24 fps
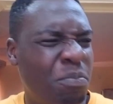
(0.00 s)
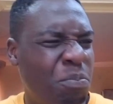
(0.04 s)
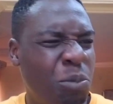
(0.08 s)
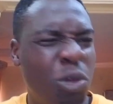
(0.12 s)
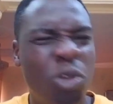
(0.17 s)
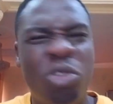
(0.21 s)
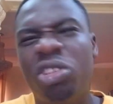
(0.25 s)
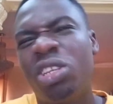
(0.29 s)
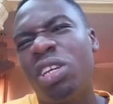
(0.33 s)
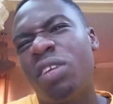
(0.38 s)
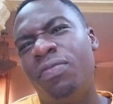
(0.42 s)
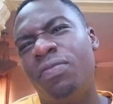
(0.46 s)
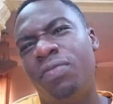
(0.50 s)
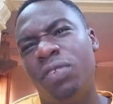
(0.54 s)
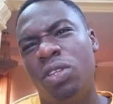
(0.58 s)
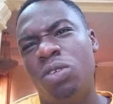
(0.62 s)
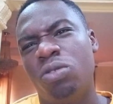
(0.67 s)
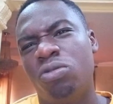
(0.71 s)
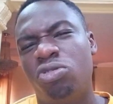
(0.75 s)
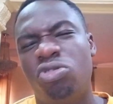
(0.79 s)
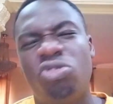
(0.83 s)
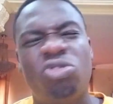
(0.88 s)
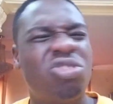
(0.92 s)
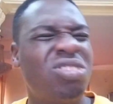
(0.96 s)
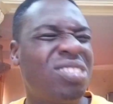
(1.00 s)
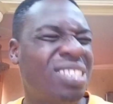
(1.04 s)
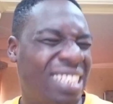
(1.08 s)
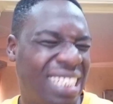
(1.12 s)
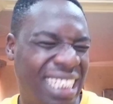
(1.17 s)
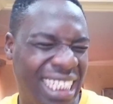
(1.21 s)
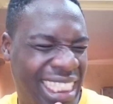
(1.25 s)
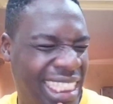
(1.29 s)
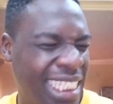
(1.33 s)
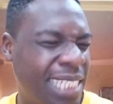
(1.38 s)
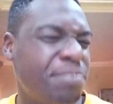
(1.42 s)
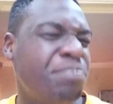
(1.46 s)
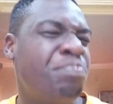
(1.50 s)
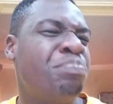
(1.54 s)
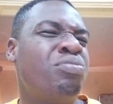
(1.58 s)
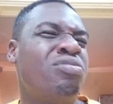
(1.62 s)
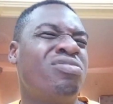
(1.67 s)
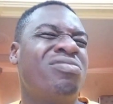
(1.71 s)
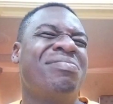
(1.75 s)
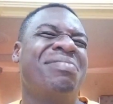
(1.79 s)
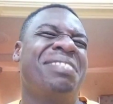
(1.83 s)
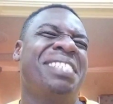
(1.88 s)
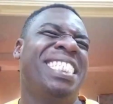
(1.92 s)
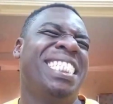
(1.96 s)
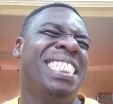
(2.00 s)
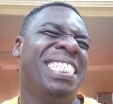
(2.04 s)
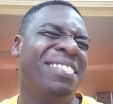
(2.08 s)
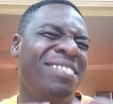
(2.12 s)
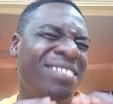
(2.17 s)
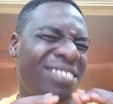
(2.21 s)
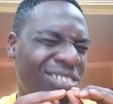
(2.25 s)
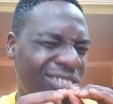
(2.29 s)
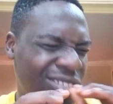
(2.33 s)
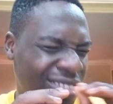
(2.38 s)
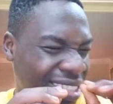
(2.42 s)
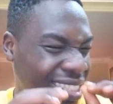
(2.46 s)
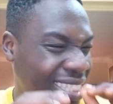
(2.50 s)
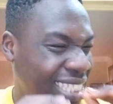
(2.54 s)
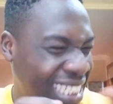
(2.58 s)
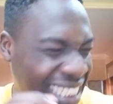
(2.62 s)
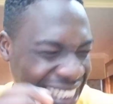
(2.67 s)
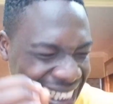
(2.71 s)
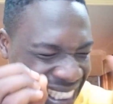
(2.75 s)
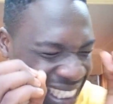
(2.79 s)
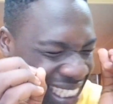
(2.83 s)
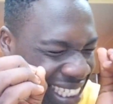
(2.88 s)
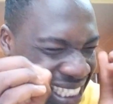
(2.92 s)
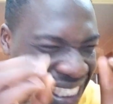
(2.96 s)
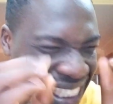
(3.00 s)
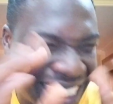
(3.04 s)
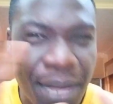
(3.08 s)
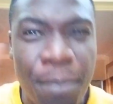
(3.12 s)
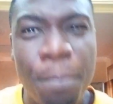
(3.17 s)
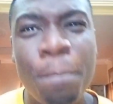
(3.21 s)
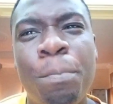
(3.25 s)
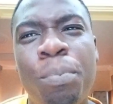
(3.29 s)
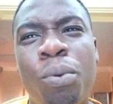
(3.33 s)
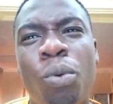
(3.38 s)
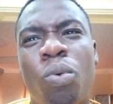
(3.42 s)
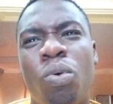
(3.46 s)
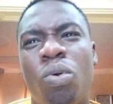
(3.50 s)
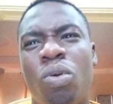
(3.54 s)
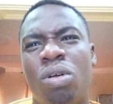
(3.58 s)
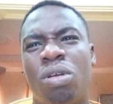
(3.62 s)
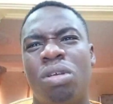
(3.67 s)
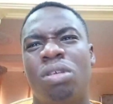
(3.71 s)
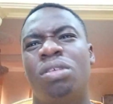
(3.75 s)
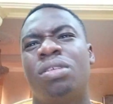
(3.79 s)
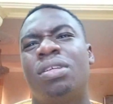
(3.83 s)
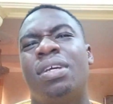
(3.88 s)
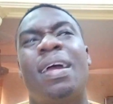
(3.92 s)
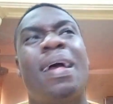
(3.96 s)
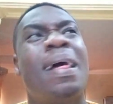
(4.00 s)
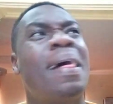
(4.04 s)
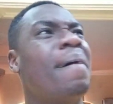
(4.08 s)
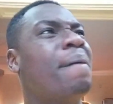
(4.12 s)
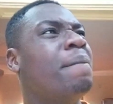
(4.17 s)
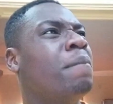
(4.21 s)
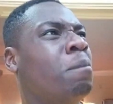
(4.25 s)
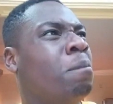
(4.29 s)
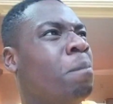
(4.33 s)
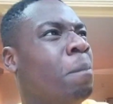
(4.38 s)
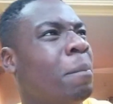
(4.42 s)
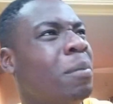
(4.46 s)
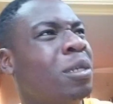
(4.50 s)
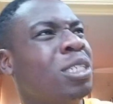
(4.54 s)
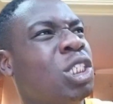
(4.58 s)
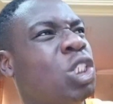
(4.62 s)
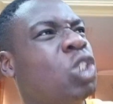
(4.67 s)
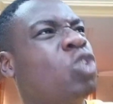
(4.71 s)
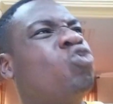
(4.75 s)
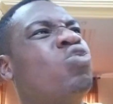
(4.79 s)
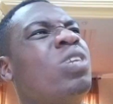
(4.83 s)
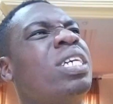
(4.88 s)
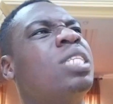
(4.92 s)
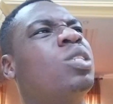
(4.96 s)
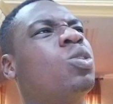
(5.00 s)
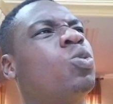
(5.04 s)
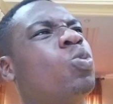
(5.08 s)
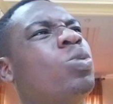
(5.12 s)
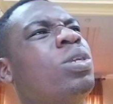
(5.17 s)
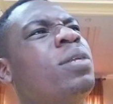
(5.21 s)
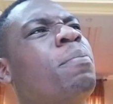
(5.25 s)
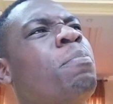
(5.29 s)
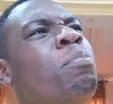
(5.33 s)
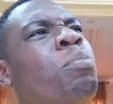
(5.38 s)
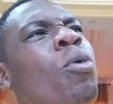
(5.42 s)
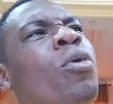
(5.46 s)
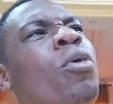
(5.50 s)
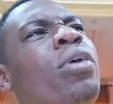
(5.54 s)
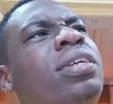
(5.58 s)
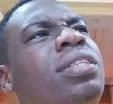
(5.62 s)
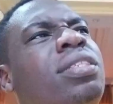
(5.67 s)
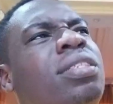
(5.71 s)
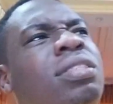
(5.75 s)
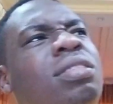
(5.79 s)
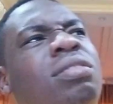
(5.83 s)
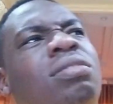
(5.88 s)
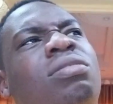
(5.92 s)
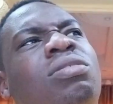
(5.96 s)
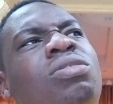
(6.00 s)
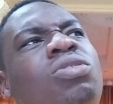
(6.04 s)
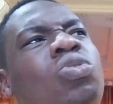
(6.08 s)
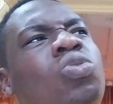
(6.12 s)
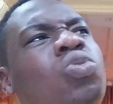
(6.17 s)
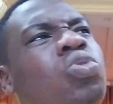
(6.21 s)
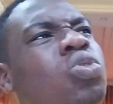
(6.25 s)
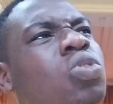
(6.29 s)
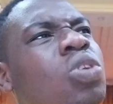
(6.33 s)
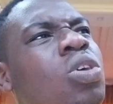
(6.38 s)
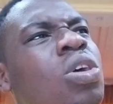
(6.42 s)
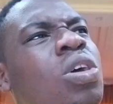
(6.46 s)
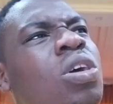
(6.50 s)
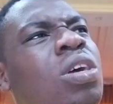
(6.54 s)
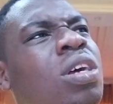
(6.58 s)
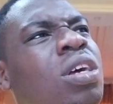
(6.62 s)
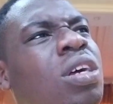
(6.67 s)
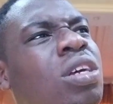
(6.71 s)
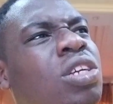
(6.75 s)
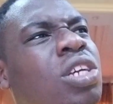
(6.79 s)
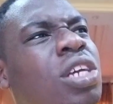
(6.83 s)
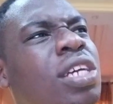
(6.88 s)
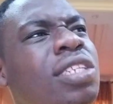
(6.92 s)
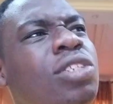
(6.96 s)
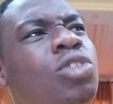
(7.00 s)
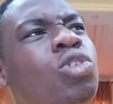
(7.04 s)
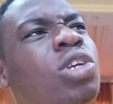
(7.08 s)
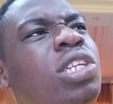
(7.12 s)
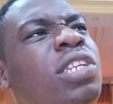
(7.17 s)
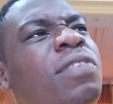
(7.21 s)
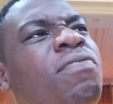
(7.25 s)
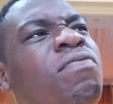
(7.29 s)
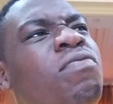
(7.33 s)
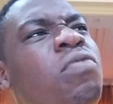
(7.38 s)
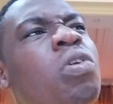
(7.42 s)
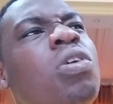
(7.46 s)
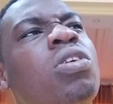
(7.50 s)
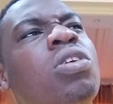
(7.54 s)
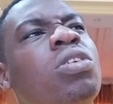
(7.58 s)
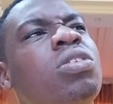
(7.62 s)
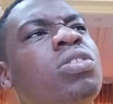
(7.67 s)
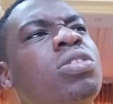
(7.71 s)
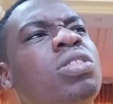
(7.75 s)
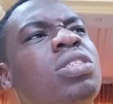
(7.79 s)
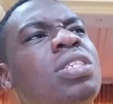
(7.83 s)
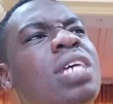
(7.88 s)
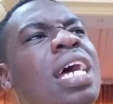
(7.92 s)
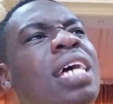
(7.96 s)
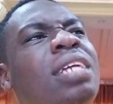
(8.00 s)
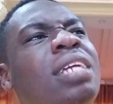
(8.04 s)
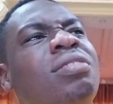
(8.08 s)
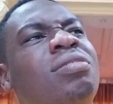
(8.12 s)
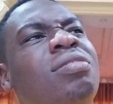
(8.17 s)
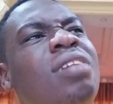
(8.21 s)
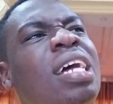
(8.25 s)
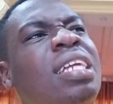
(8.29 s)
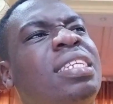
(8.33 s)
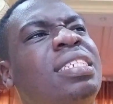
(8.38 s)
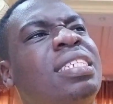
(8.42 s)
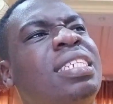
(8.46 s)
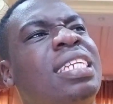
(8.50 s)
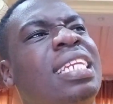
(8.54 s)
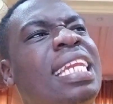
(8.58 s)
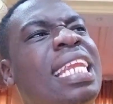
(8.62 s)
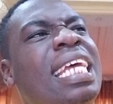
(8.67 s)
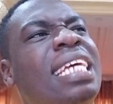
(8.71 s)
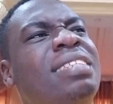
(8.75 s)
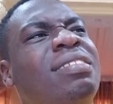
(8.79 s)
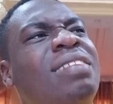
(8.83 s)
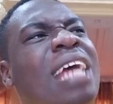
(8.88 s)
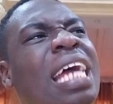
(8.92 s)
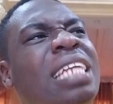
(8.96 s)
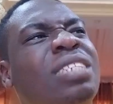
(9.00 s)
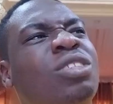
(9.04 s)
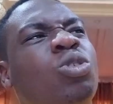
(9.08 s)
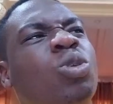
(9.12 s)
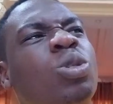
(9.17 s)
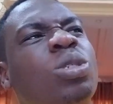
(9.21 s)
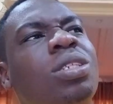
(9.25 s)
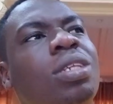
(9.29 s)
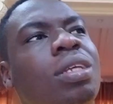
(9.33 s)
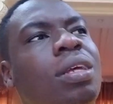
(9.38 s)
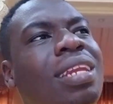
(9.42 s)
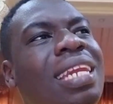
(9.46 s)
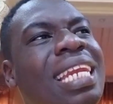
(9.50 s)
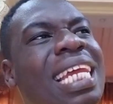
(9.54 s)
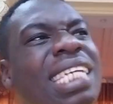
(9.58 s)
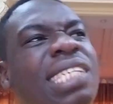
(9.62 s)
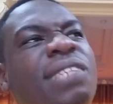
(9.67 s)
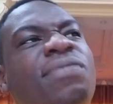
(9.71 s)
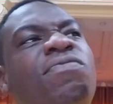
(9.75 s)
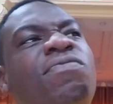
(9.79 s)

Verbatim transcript: music videos. Just simple. Mm, just simple. Straight to the point just enjoy the vocals and and let and just less